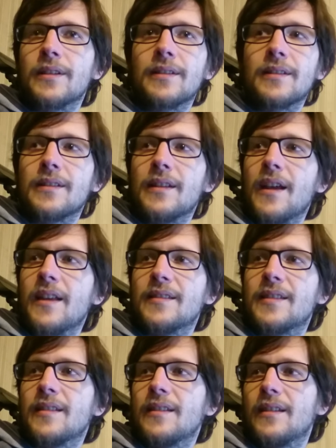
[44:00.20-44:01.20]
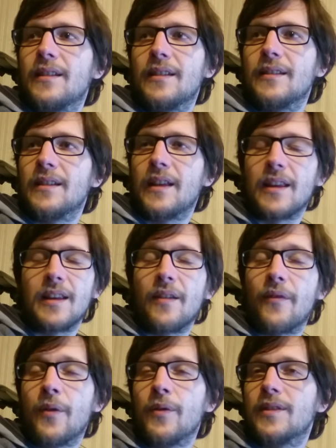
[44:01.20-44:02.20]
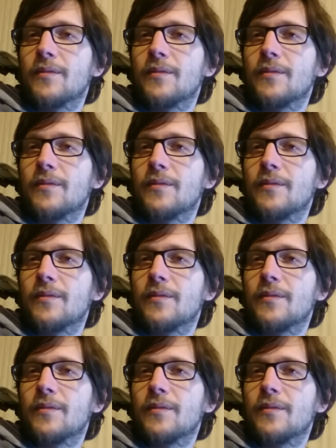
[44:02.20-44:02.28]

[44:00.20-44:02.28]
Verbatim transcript: eventually ends in,